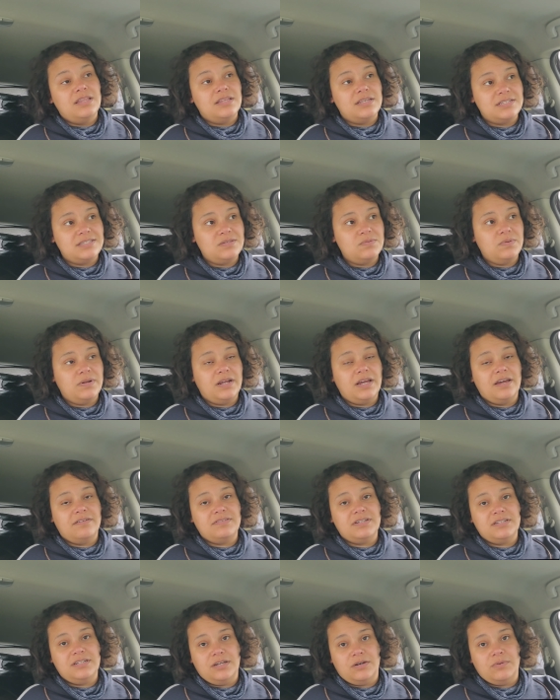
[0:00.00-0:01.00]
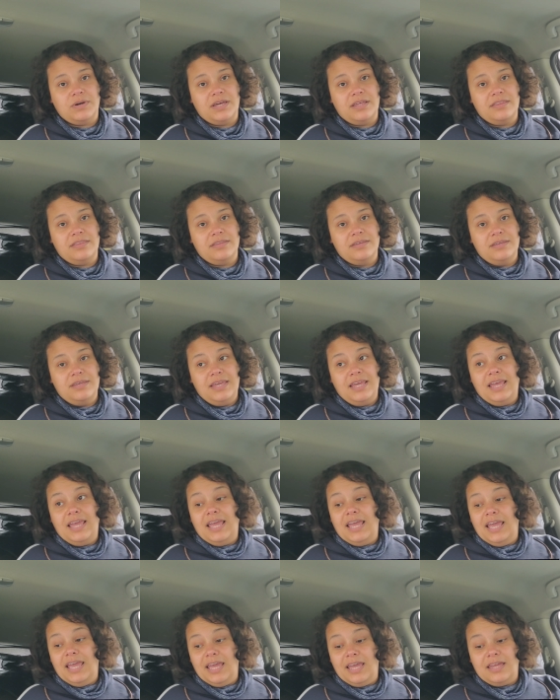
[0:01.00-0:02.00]
This is what I have to deal with.
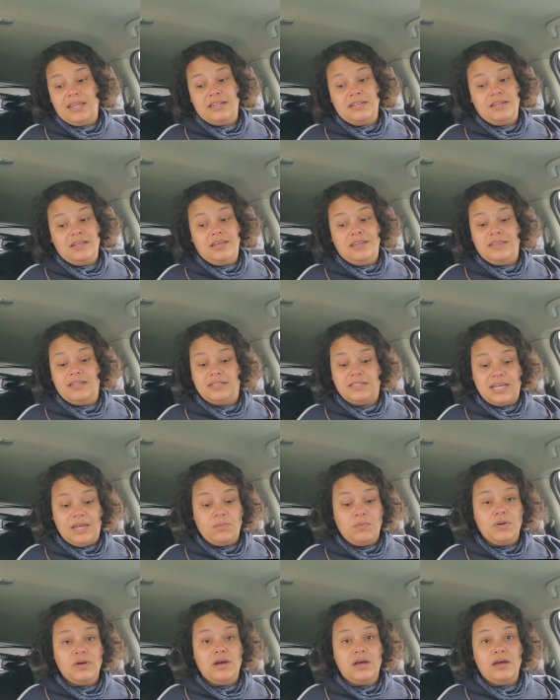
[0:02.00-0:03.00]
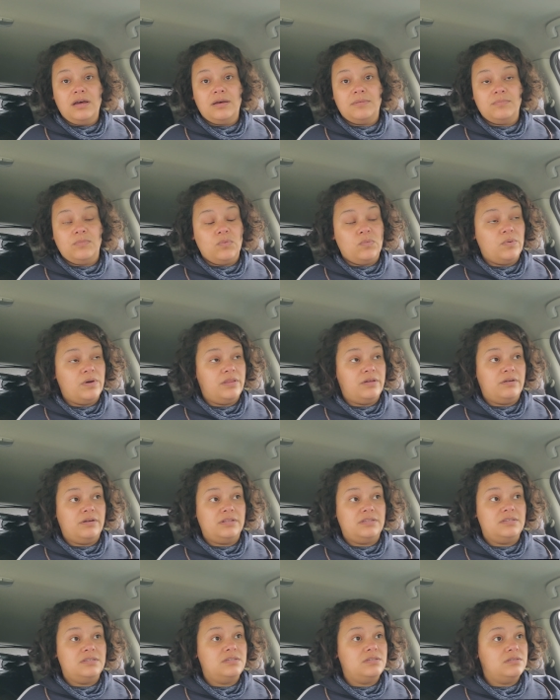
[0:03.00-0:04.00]
And the day will come, whether
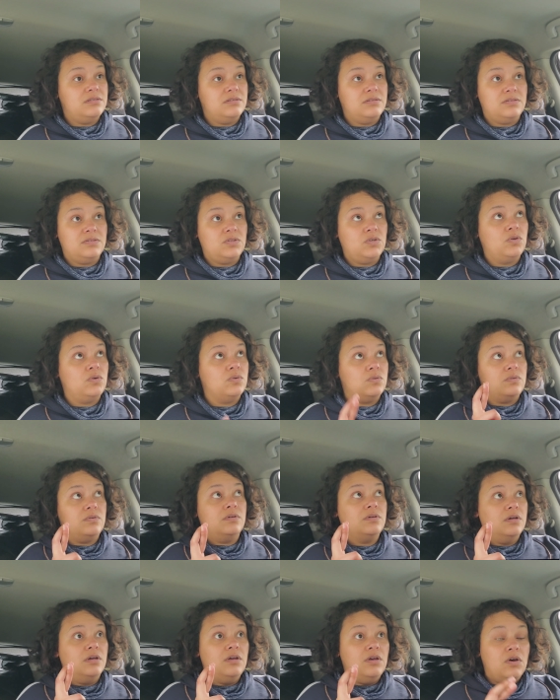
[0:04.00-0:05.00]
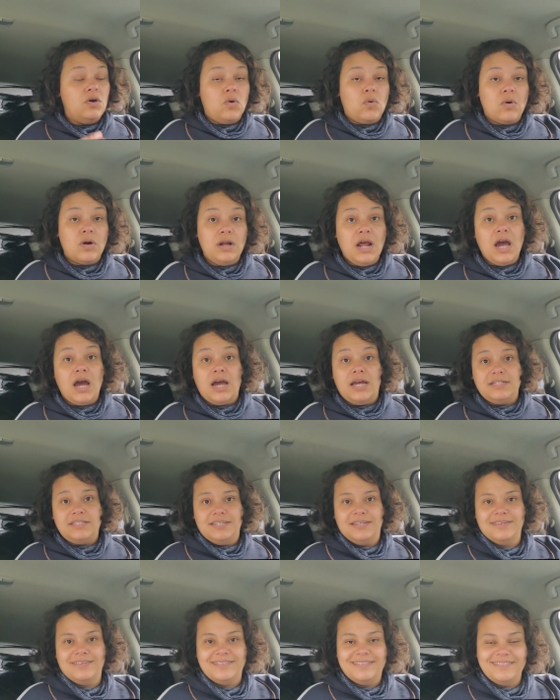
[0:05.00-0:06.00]
it's soon or
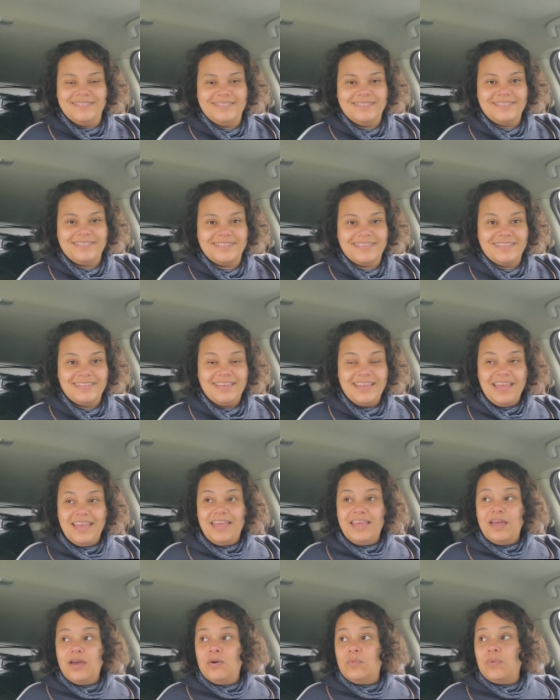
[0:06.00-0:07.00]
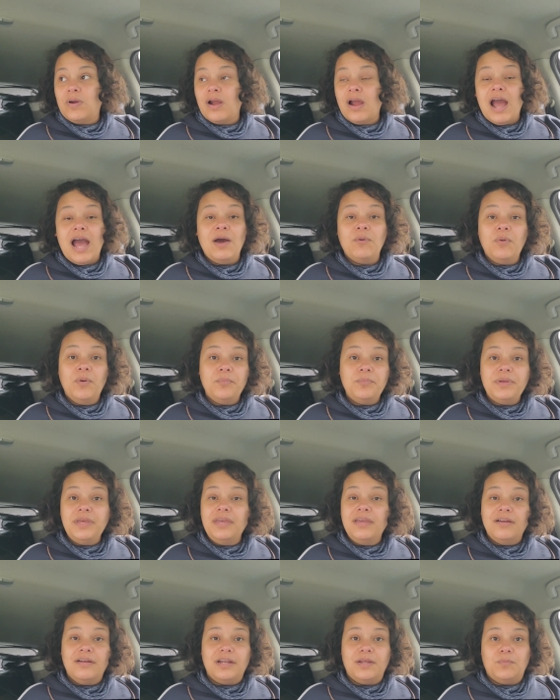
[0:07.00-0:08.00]
not, where I won't be
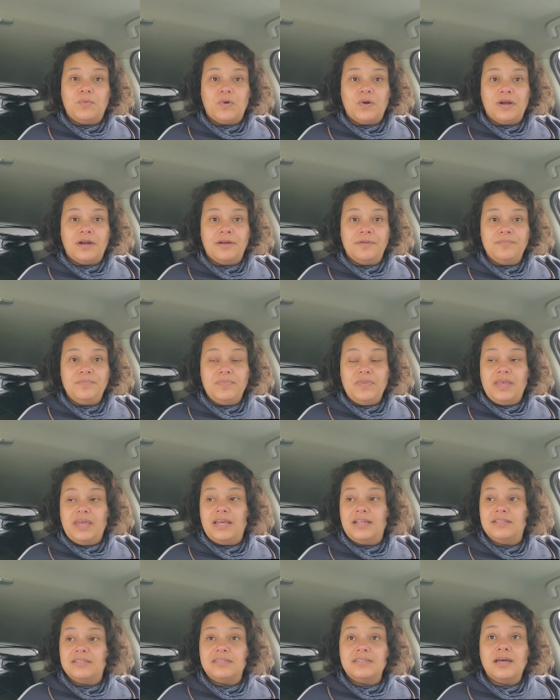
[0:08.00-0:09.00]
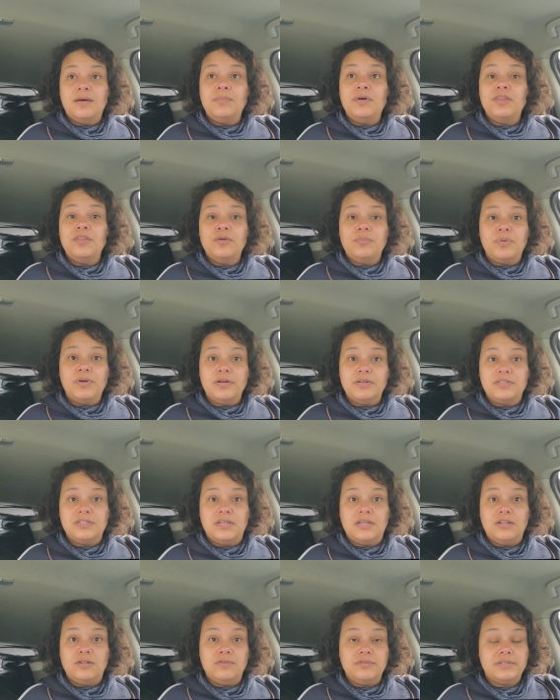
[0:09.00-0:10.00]
here anymore. And some other
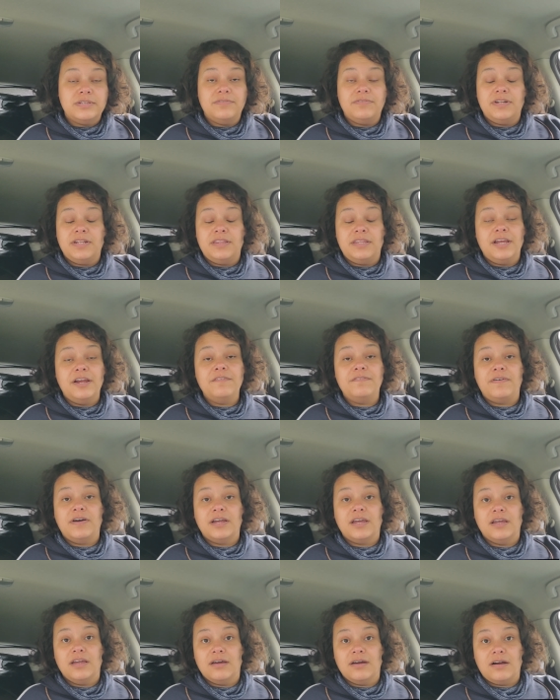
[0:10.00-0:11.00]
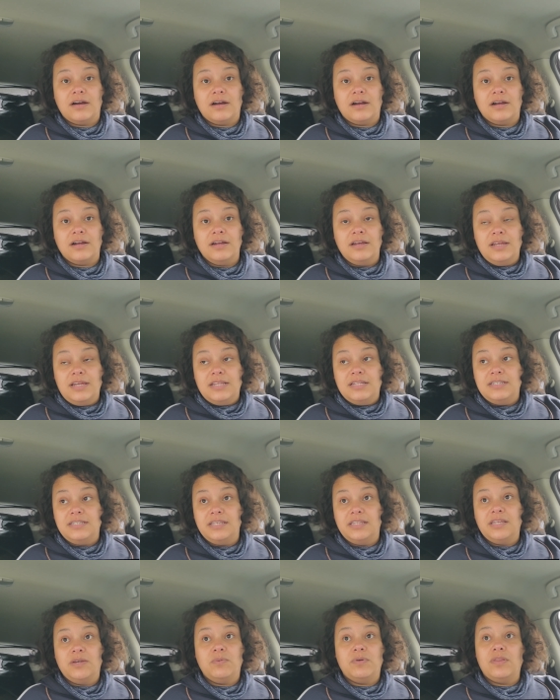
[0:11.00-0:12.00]
person who's living in their fucking car,
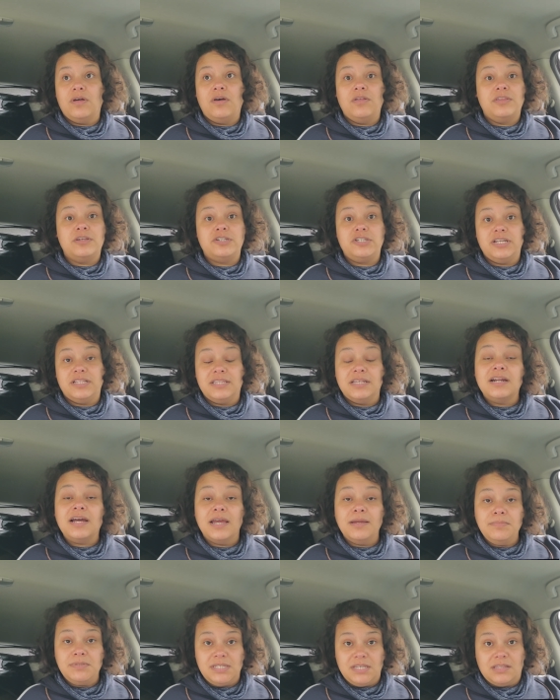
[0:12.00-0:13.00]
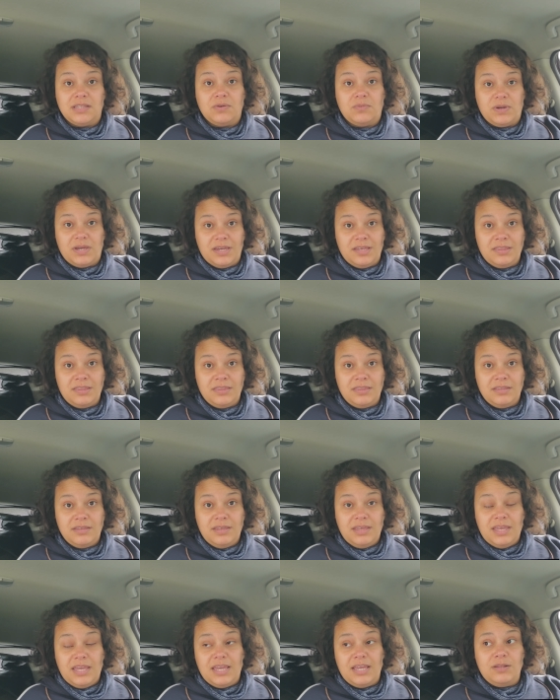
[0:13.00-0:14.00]
dealing with all the shit that I'm dealing with,
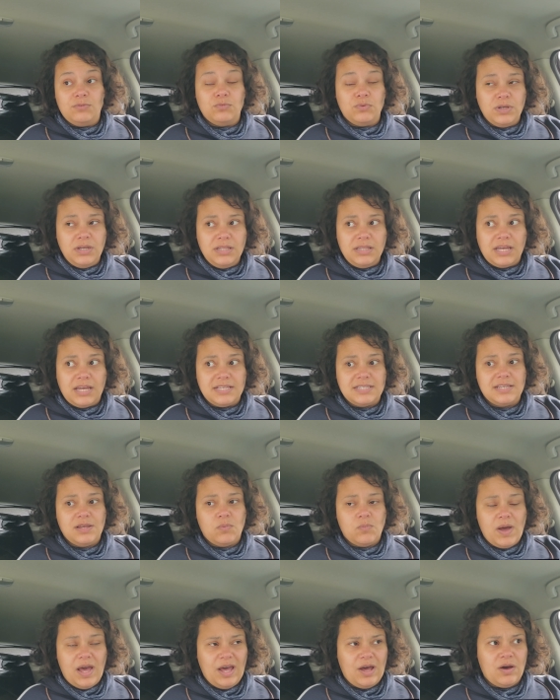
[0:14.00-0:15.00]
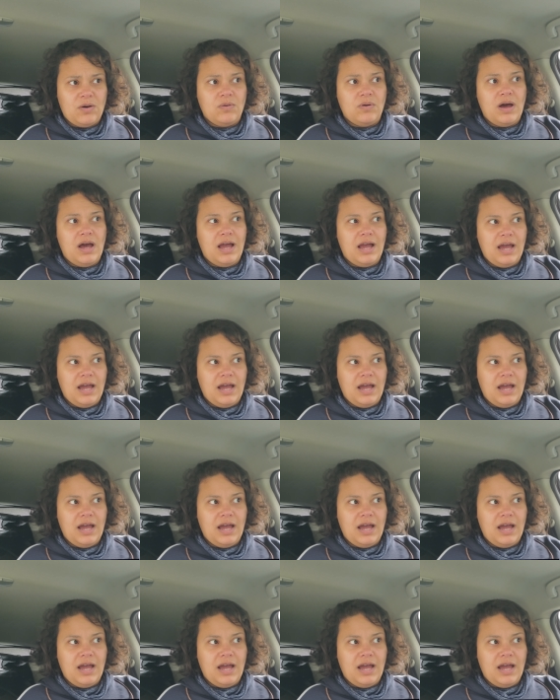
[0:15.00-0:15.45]
and realizing, wow,